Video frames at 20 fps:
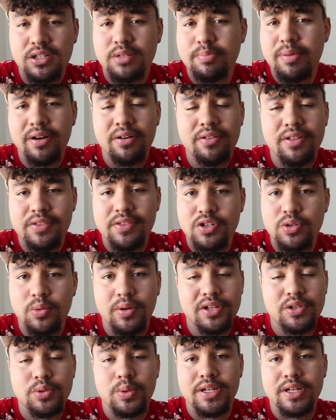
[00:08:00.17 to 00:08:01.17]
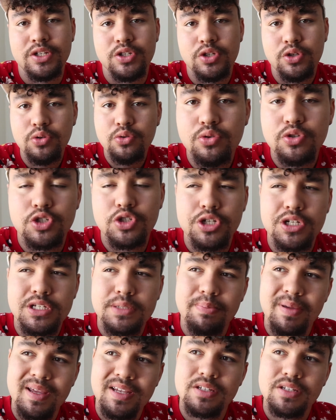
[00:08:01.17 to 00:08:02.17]
better than the 2022s,
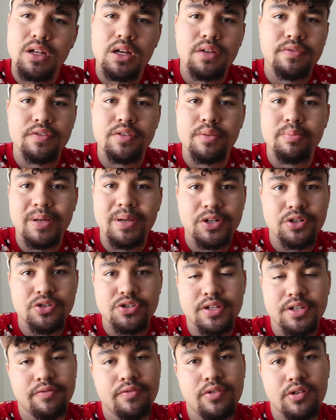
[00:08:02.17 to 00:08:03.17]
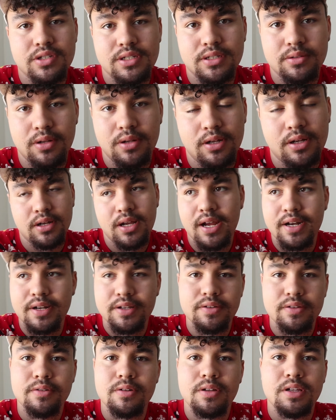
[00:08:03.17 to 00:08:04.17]
just based off of the pictures they first kind
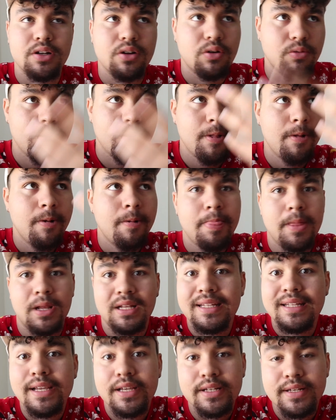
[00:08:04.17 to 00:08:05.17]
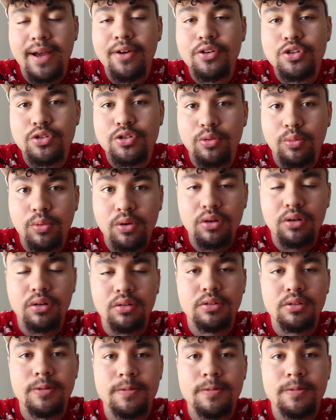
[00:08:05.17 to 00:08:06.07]
of, you know, leaked out to the world.